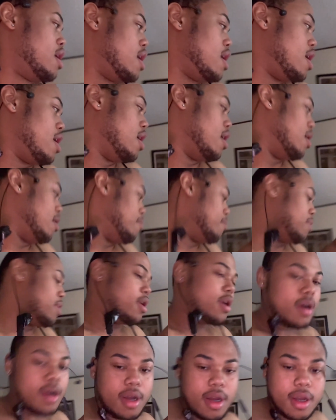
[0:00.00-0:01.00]
me
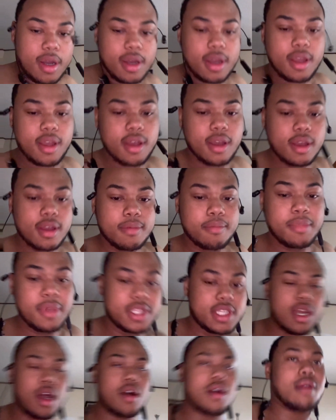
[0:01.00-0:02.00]

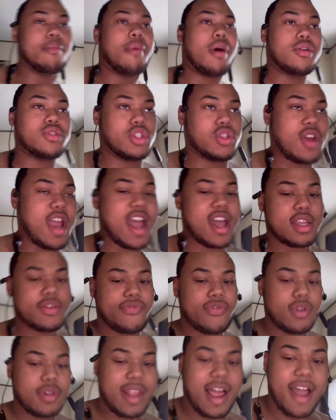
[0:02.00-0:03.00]
talking about Dragon
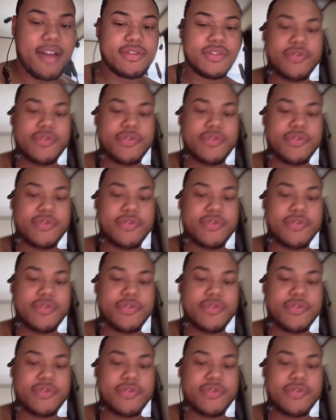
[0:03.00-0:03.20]
for Life's